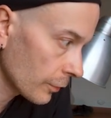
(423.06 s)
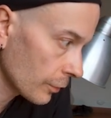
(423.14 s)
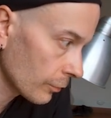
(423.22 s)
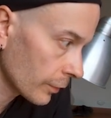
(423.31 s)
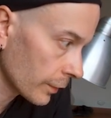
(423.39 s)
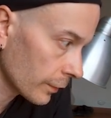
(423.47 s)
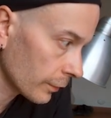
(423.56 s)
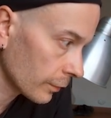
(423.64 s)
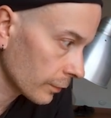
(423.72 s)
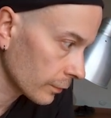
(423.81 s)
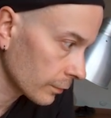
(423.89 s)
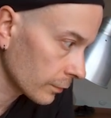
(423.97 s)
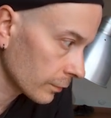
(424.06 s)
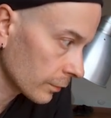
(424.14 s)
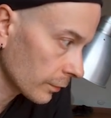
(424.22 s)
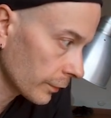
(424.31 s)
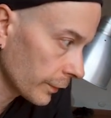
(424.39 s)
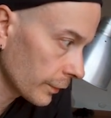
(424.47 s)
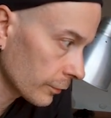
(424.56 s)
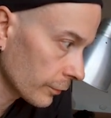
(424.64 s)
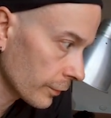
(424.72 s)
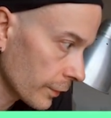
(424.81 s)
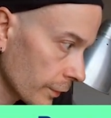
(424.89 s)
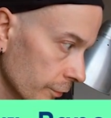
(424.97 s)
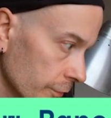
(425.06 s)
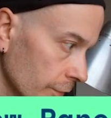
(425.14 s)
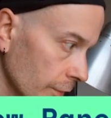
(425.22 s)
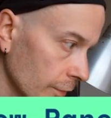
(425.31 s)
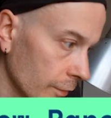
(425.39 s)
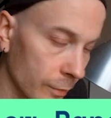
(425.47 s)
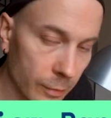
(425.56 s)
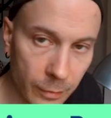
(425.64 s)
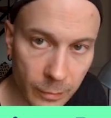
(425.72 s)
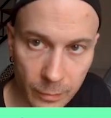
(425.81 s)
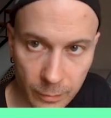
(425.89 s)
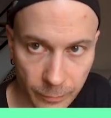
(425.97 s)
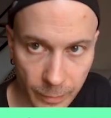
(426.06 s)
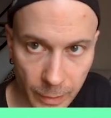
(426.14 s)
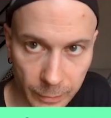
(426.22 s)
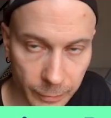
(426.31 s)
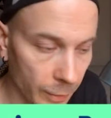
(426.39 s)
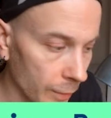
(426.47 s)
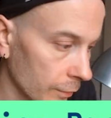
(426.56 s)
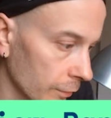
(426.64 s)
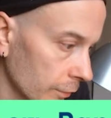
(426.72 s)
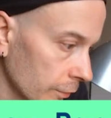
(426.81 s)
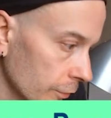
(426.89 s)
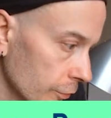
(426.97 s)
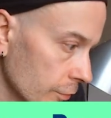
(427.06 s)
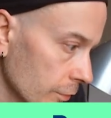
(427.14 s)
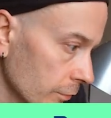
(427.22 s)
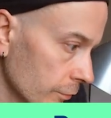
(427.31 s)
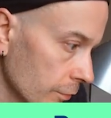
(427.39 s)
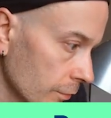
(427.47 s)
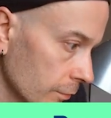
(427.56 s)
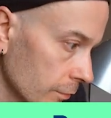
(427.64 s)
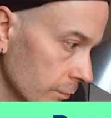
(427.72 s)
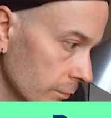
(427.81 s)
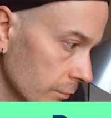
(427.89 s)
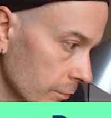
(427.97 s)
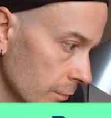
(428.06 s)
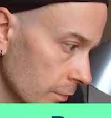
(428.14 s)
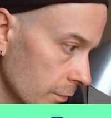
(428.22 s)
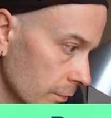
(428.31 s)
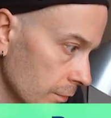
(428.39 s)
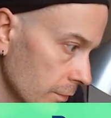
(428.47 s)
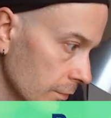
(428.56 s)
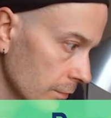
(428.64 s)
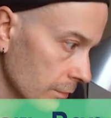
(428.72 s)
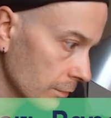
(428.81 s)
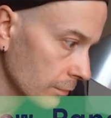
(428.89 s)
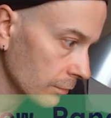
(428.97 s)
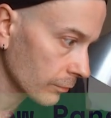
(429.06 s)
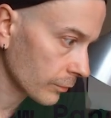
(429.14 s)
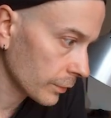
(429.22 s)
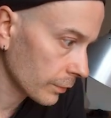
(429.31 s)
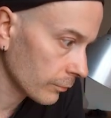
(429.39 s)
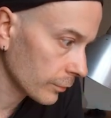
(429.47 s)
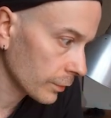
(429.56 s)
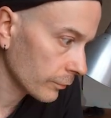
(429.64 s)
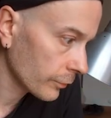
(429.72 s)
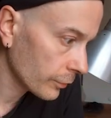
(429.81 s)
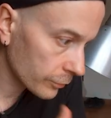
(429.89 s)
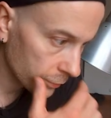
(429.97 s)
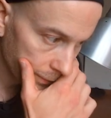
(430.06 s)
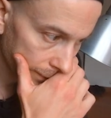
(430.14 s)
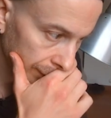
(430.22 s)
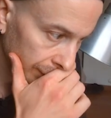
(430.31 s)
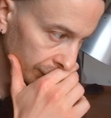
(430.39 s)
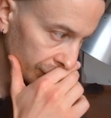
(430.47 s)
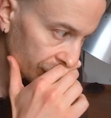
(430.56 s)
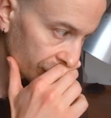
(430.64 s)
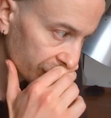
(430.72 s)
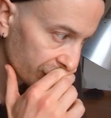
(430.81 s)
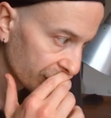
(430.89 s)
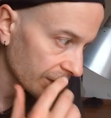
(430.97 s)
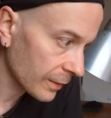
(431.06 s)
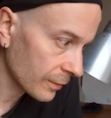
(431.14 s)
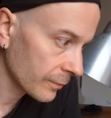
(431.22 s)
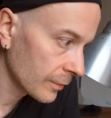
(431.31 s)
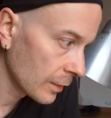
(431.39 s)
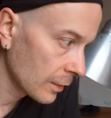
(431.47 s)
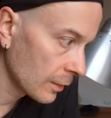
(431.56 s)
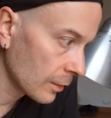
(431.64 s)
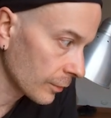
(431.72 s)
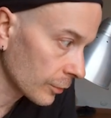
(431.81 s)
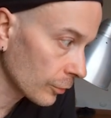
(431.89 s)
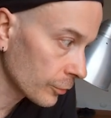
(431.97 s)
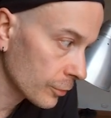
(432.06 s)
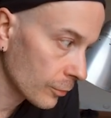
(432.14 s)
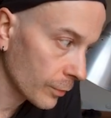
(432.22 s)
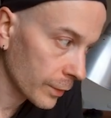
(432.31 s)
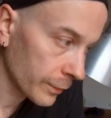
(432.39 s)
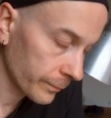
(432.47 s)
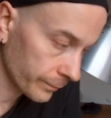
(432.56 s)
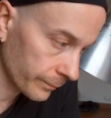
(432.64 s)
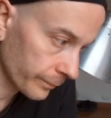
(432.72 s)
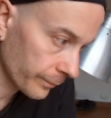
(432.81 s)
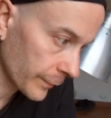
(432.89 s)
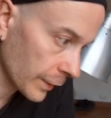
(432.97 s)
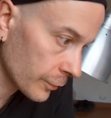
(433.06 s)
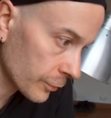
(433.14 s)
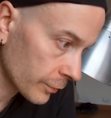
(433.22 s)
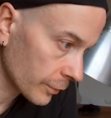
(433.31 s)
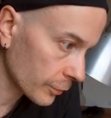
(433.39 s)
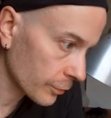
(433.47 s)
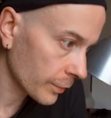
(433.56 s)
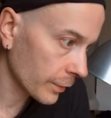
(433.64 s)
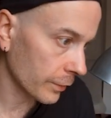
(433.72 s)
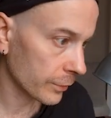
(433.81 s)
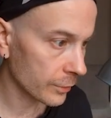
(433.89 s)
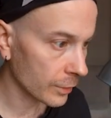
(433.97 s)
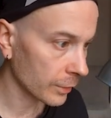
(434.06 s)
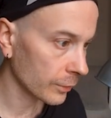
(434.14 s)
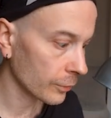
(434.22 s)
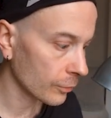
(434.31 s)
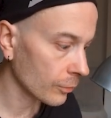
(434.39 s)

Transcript: you can click on things in the file tree, and then it shows you whatever you see, it shows it here. But also one interesting trick is that